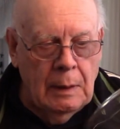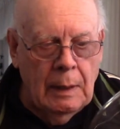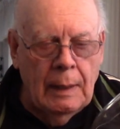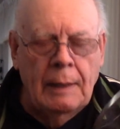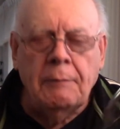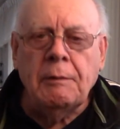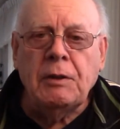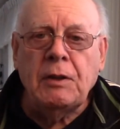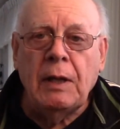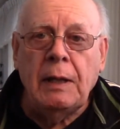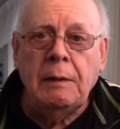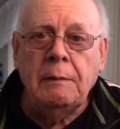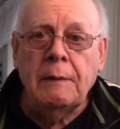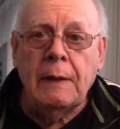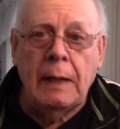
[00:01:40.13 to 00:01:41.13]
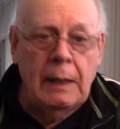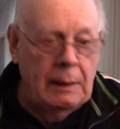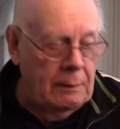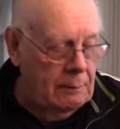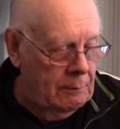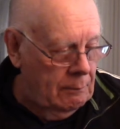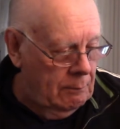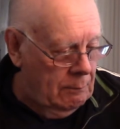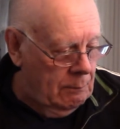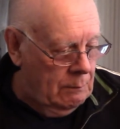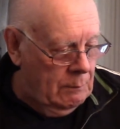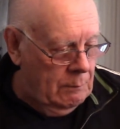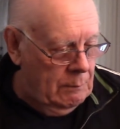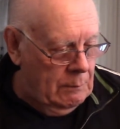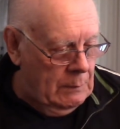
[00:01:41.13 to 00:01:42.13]
I retained that.
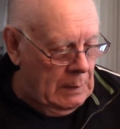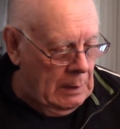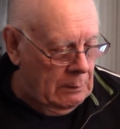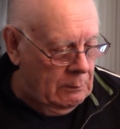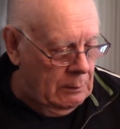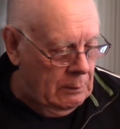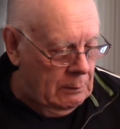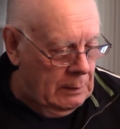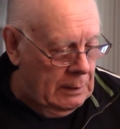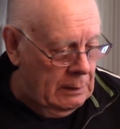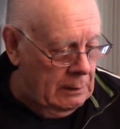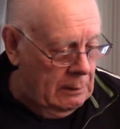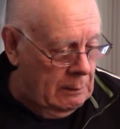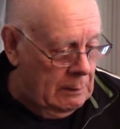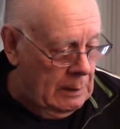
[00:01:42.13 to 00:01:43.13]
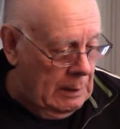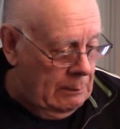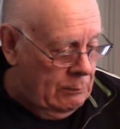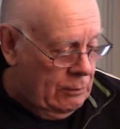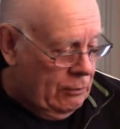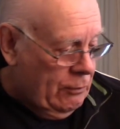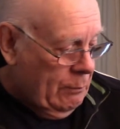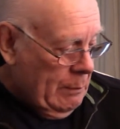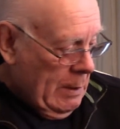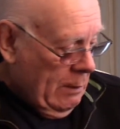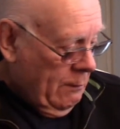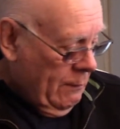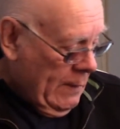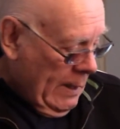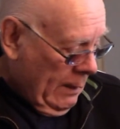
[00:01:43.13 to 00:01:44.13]
Not going to get it. I'm just, matter
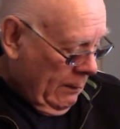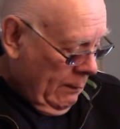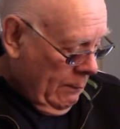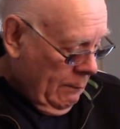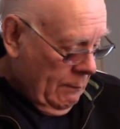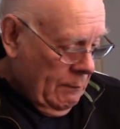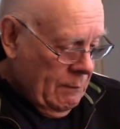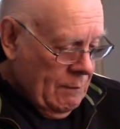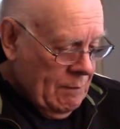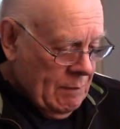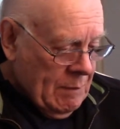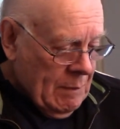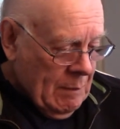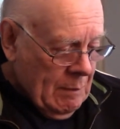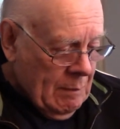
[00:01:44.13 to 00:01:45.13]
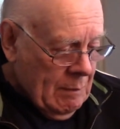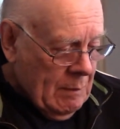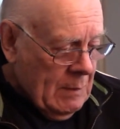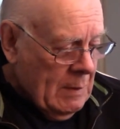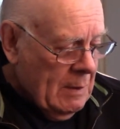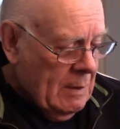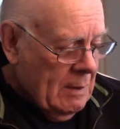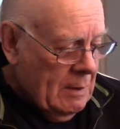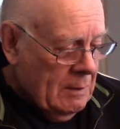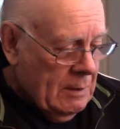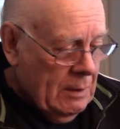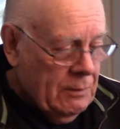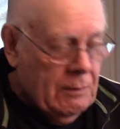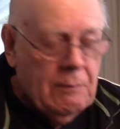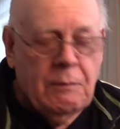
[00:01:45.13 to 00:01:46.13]
of fact, nah, it
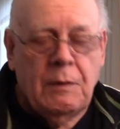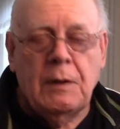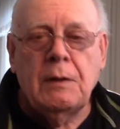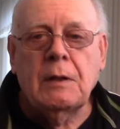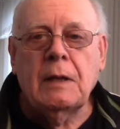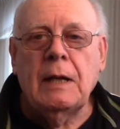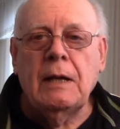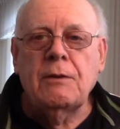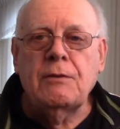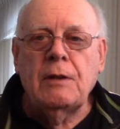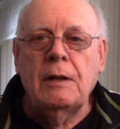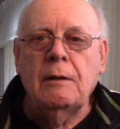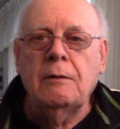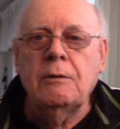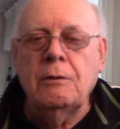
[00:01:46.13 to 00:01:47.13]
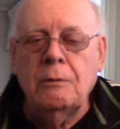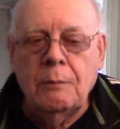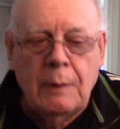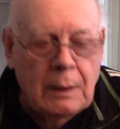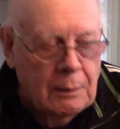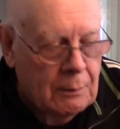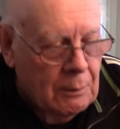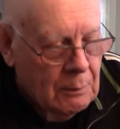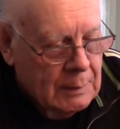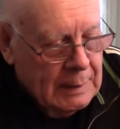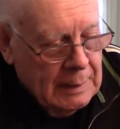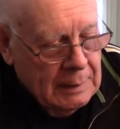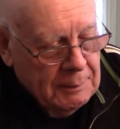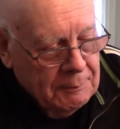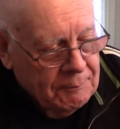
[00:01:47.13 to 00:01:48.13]
doesn't fit the cast iron too well.
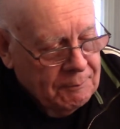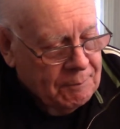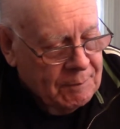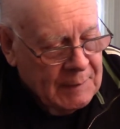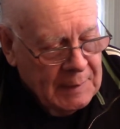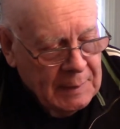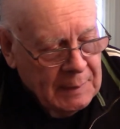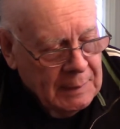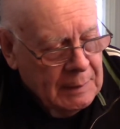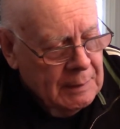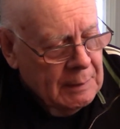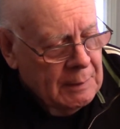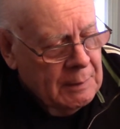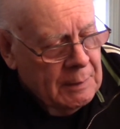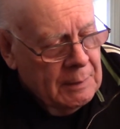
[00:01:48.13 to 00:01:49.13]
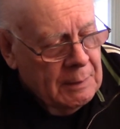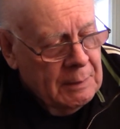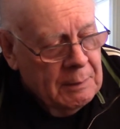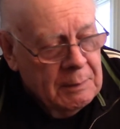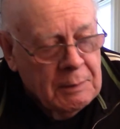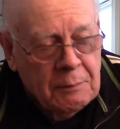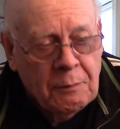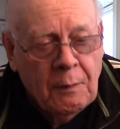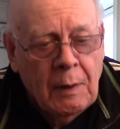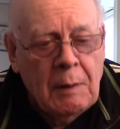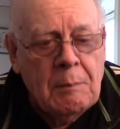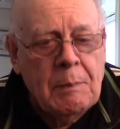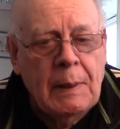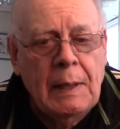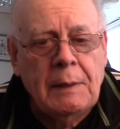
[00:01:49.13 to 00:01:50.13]
Okay. The
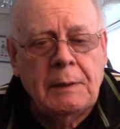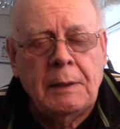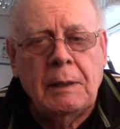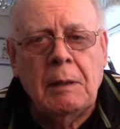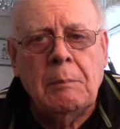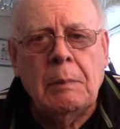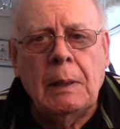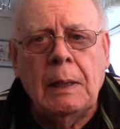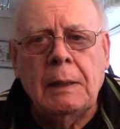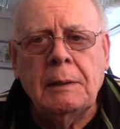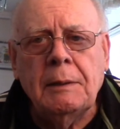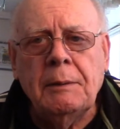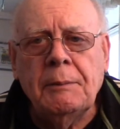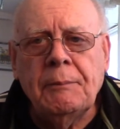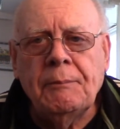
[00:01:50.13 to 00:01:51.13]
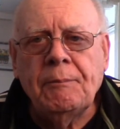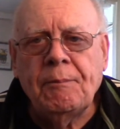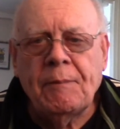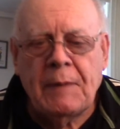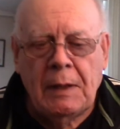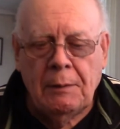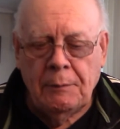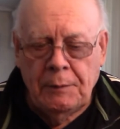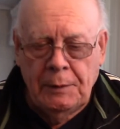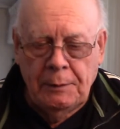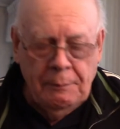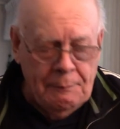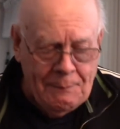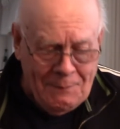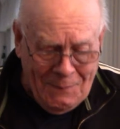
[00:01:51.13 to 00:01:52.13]
frying pan that I bought down
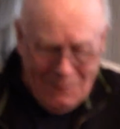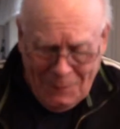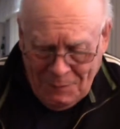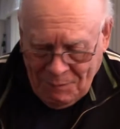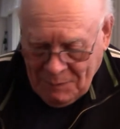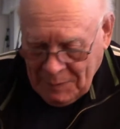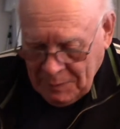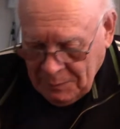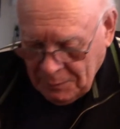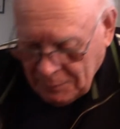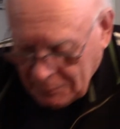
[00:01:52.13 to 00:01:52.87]
there, and there